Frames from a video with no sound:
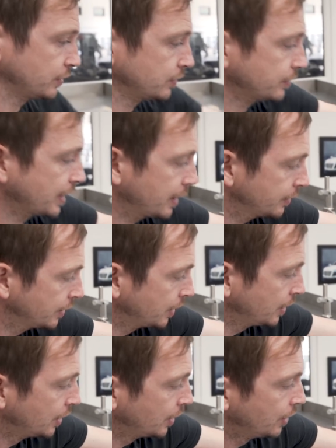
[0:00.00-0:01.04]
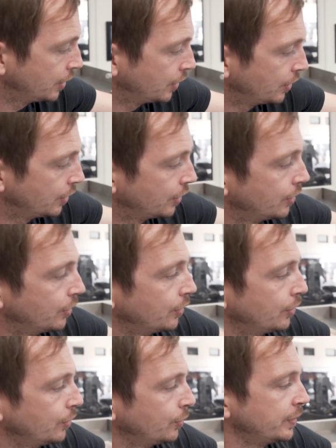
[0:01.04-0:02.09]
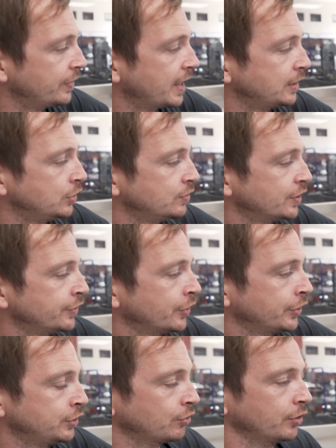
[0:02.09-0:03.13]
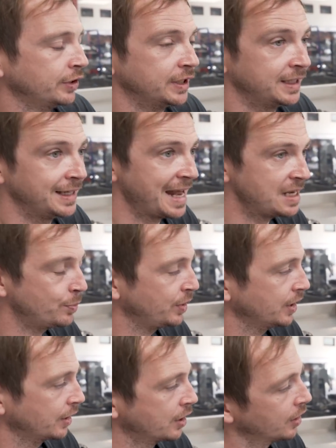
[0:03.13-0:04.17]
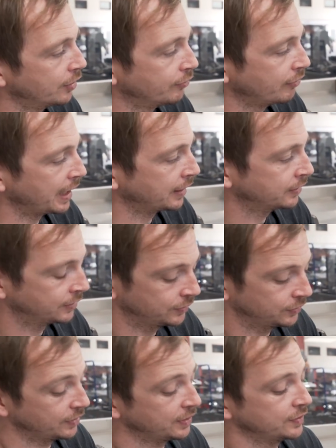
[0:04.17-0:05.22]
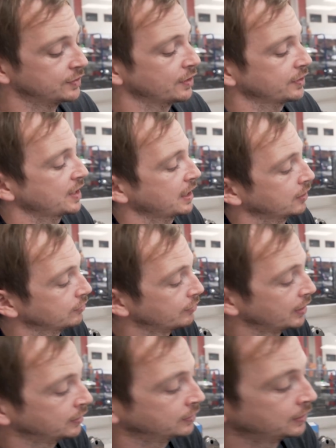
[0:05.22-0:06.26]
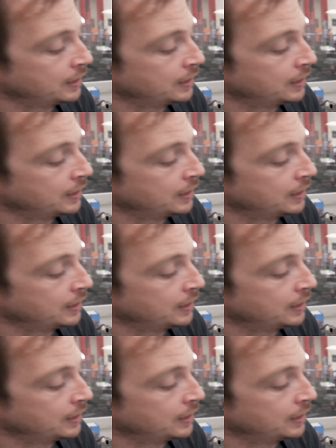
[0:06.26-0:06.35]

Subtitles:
to do that. We then use a NITRIDED NAPIER-CUT ring. So this is our second ring.